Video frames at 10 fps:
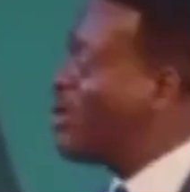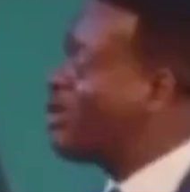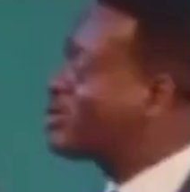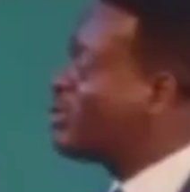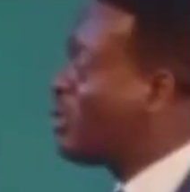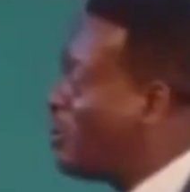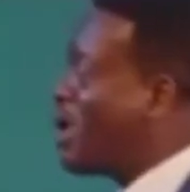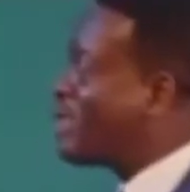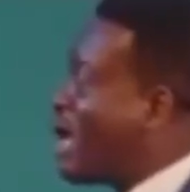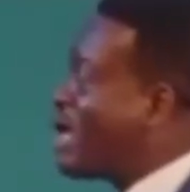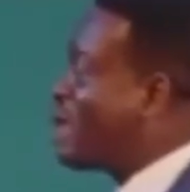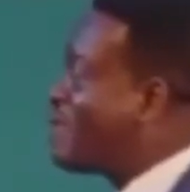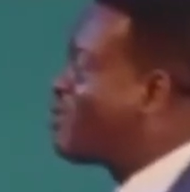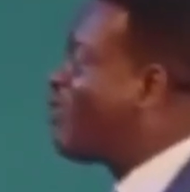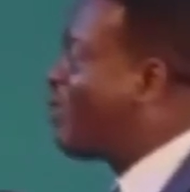used to be excited
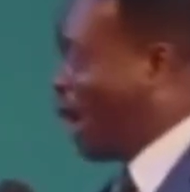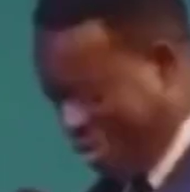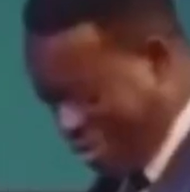before. I don't